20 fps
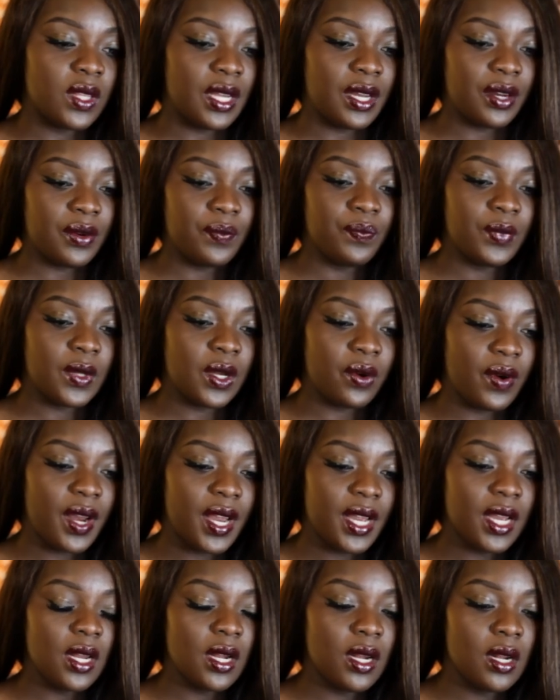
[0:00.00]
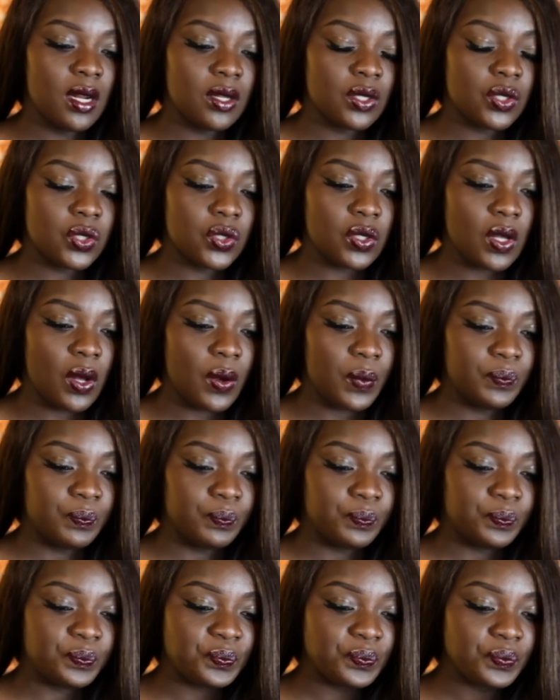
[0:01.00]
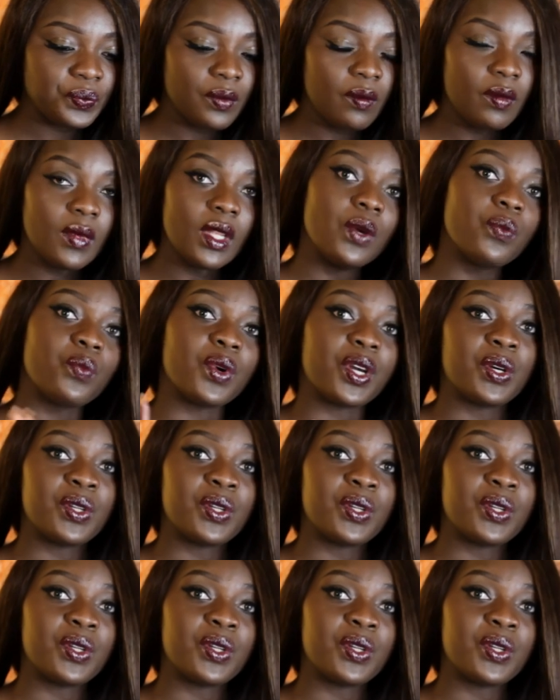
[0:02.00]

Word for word: there, all right? So we're